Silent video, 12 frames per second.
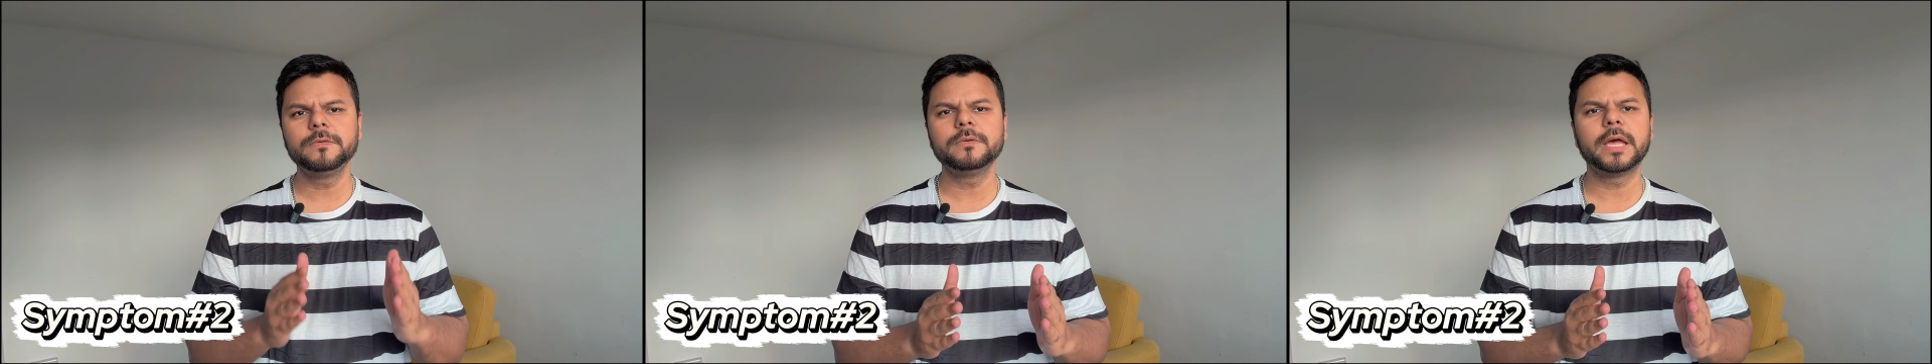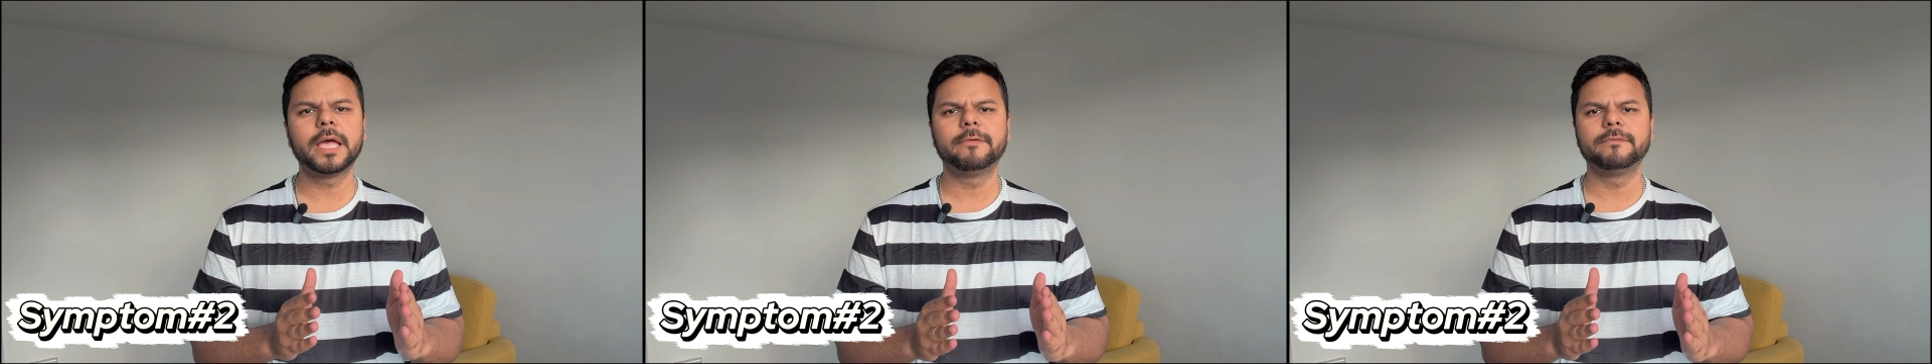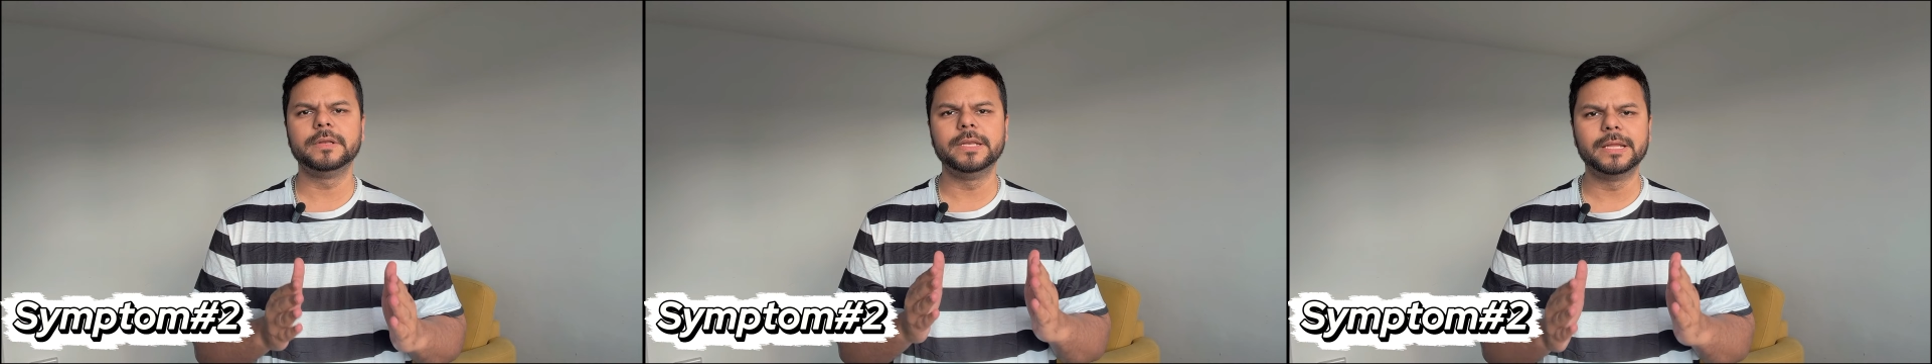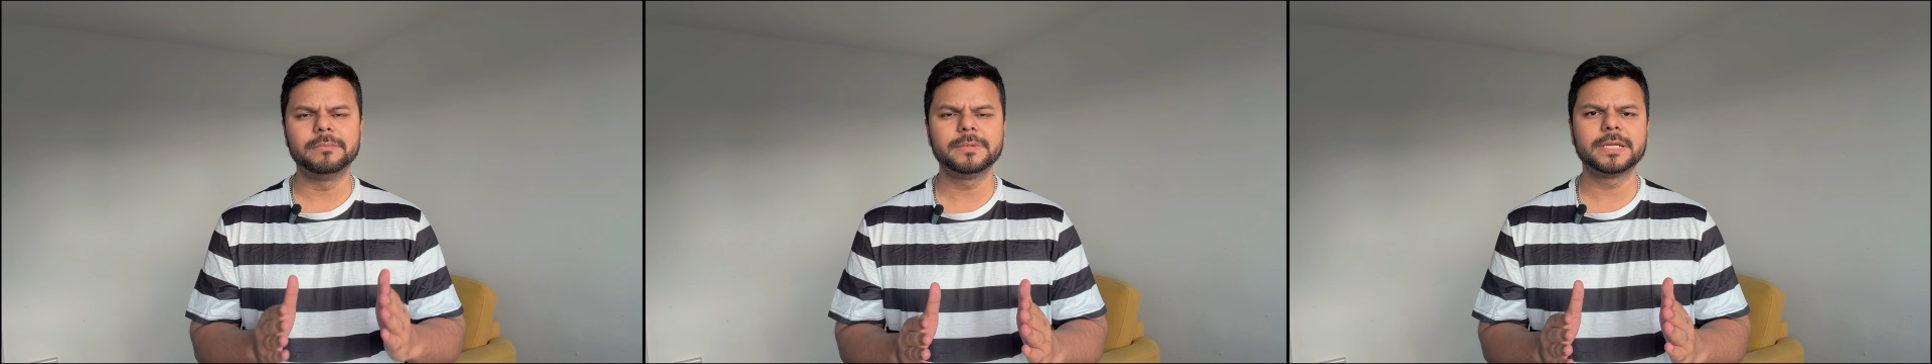you have
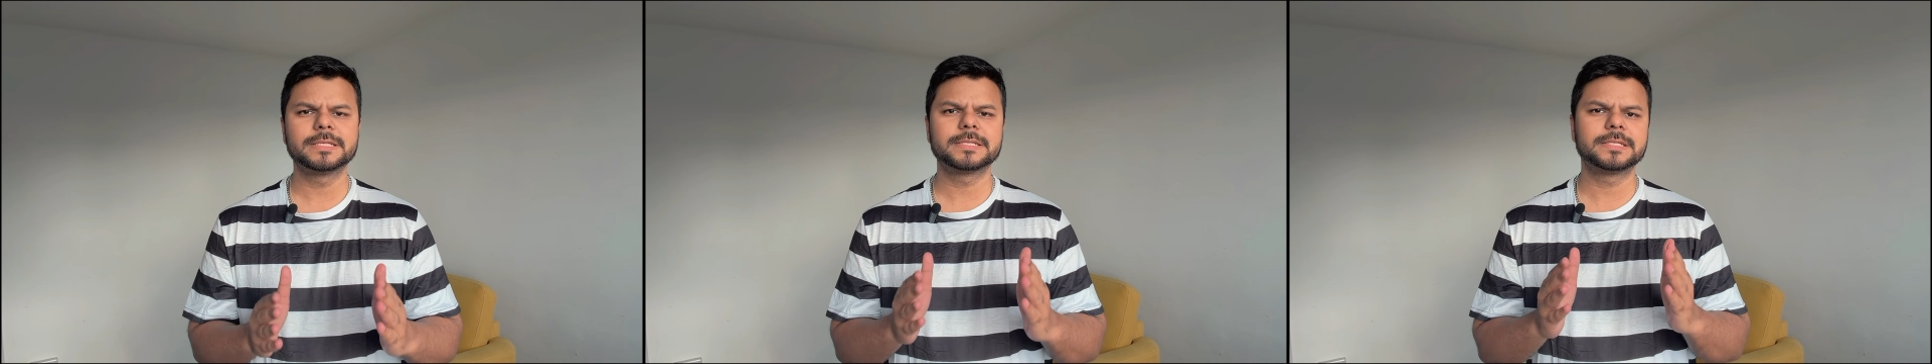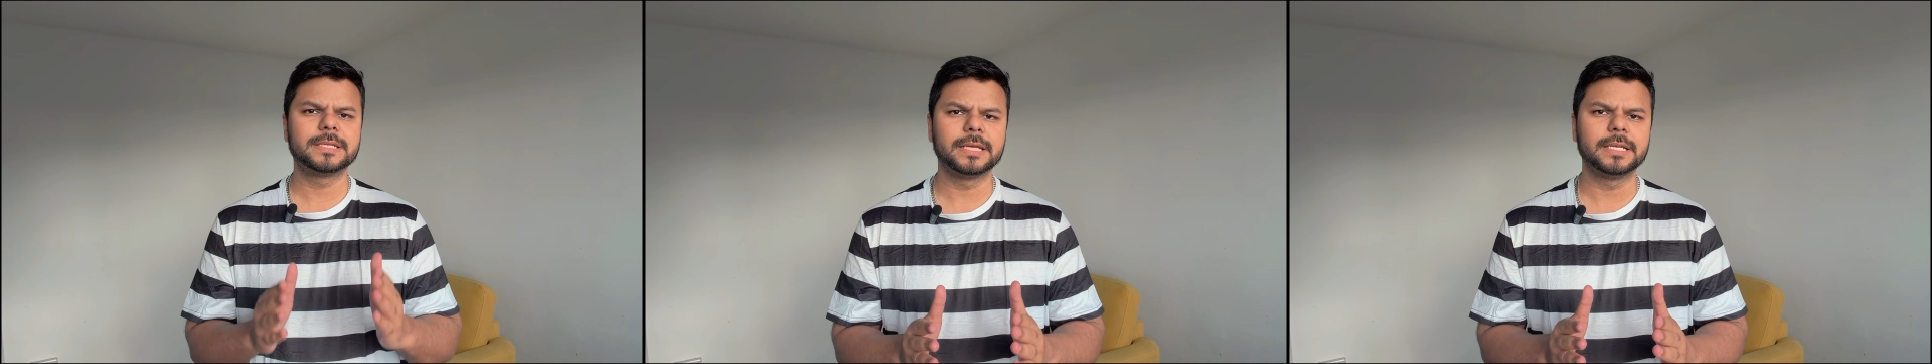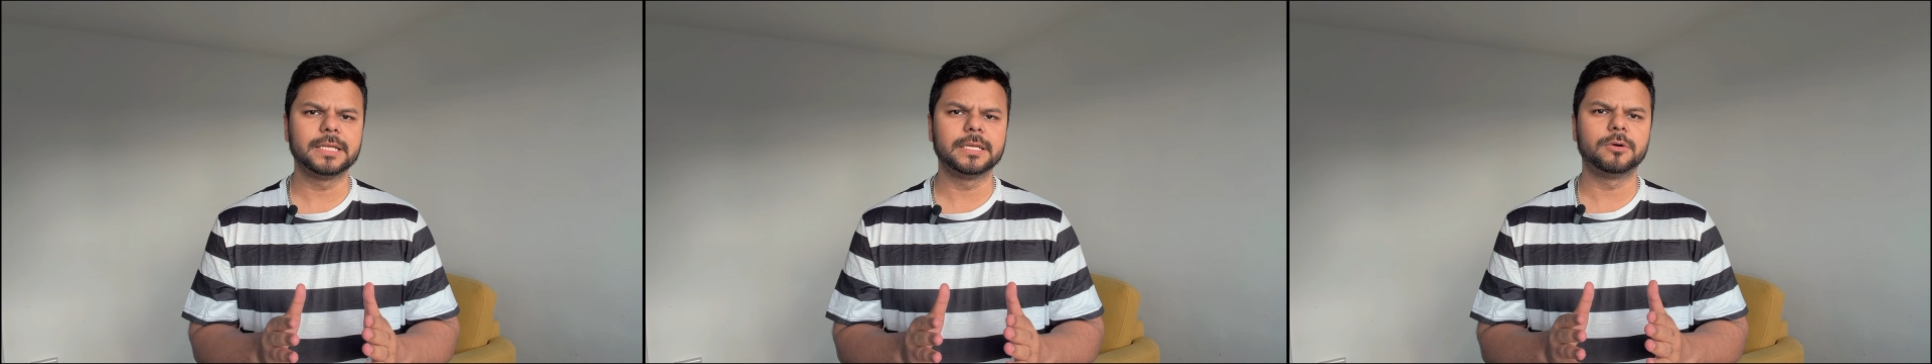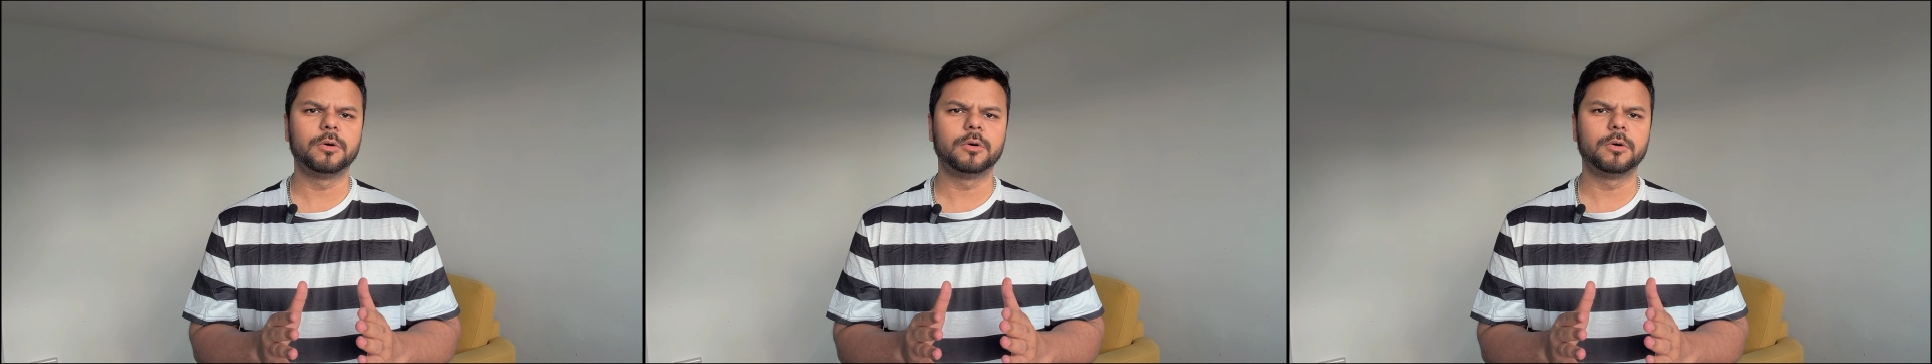numbness, tingling,